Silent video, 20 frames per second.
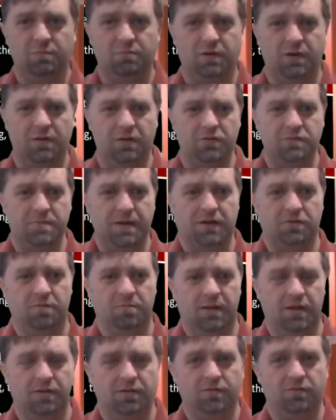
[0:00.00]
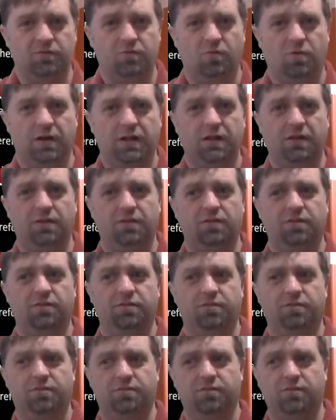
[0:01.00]
probably goes back to about
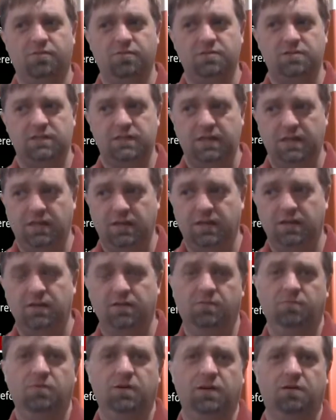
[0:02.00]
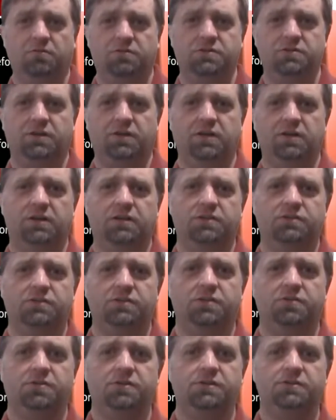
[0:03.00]
2013 when I originally did the
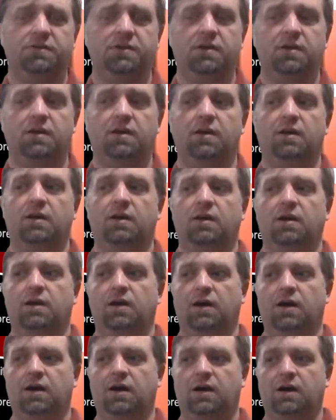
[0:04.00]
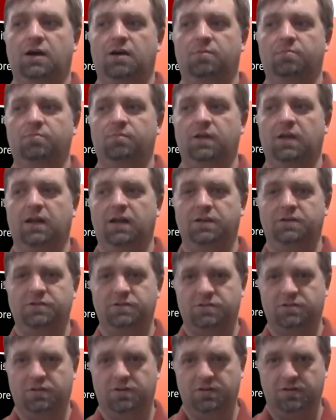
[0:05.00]
series. And I
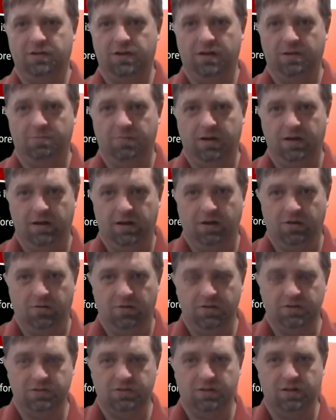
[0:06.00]
just looked it up and I noticed